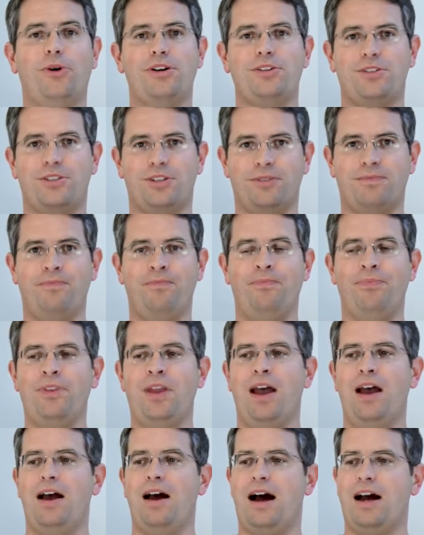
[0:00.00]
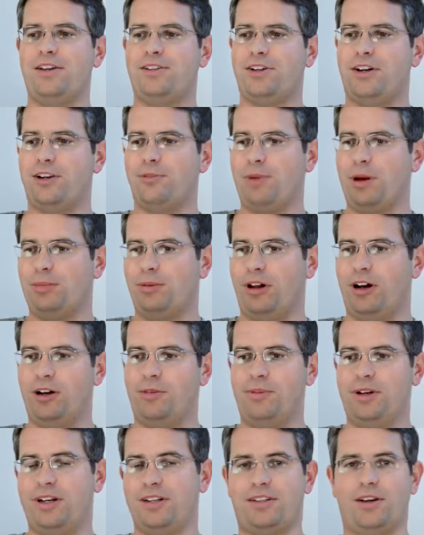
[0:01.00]
question. I started my
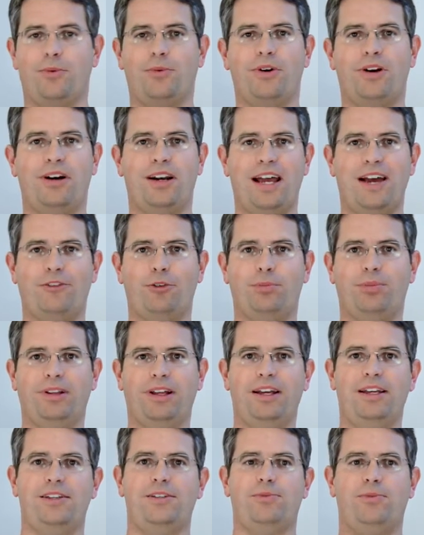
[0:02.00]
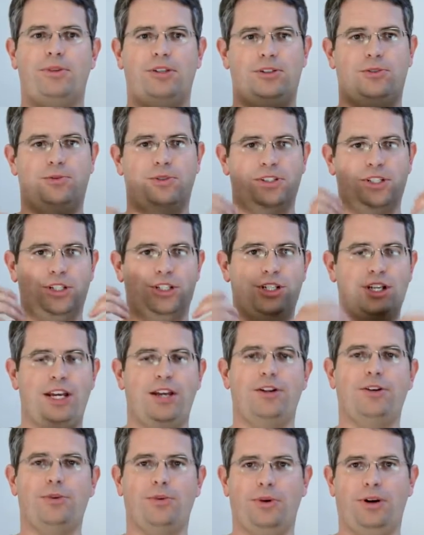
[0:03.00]
blog because I wanted to have a place which was a
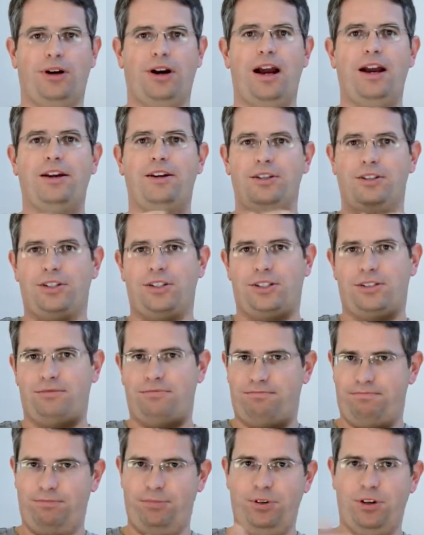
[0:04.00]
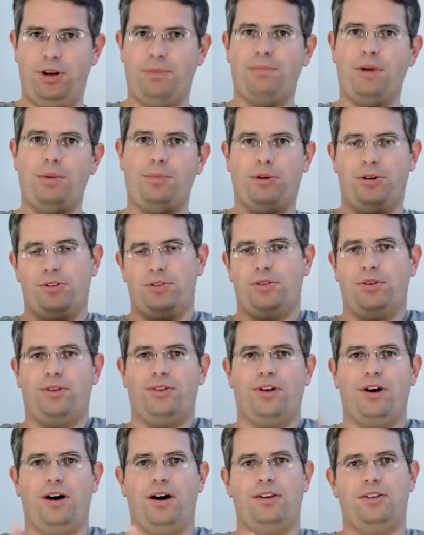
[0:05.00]
channel where I could just put up my personal
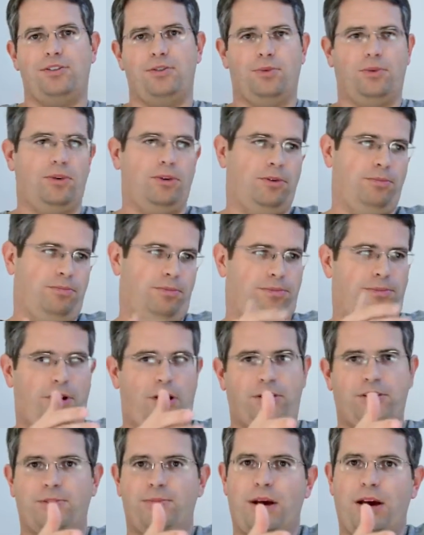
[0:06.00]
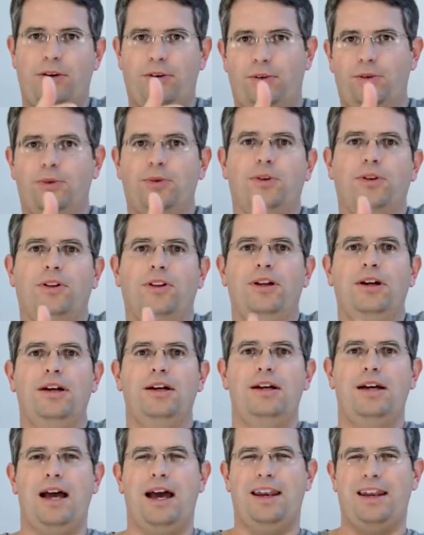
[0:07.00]
thoughts or thoughts about Google
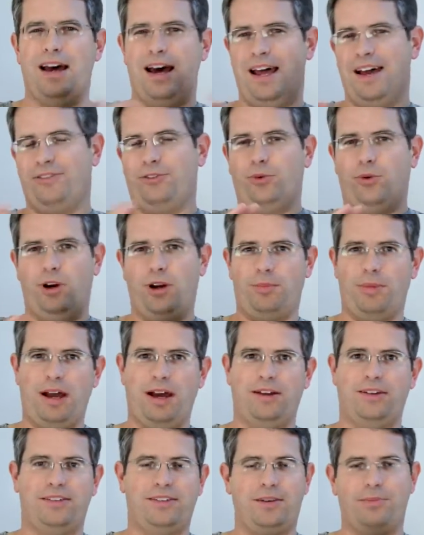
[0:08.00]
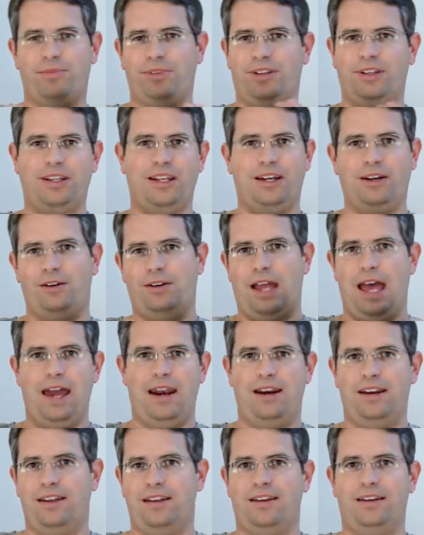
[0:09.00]
and not have to worry about something getting
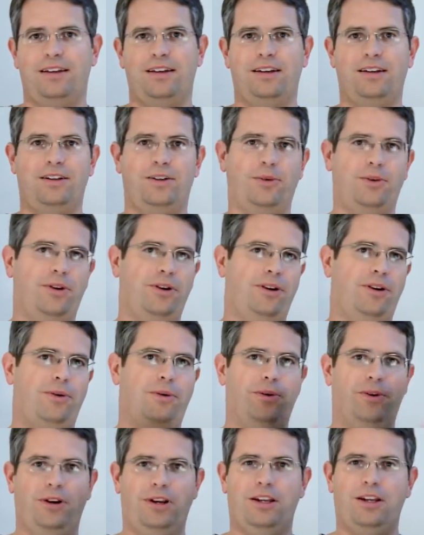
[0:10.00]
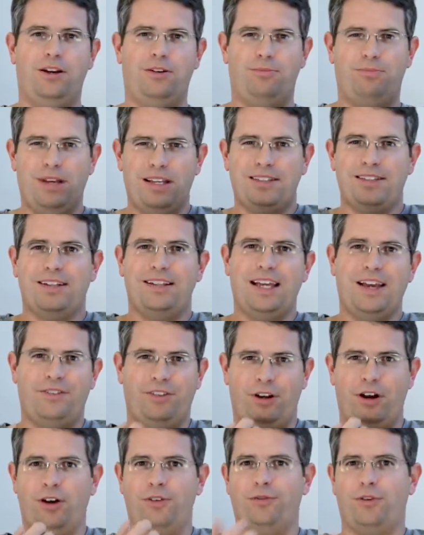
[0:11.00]
edited or basically have
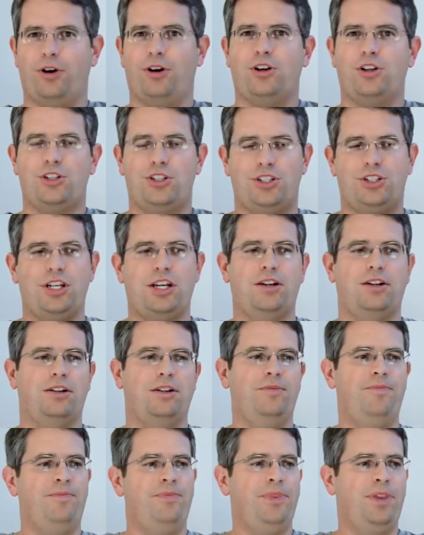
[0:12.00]
an unvarnished channel.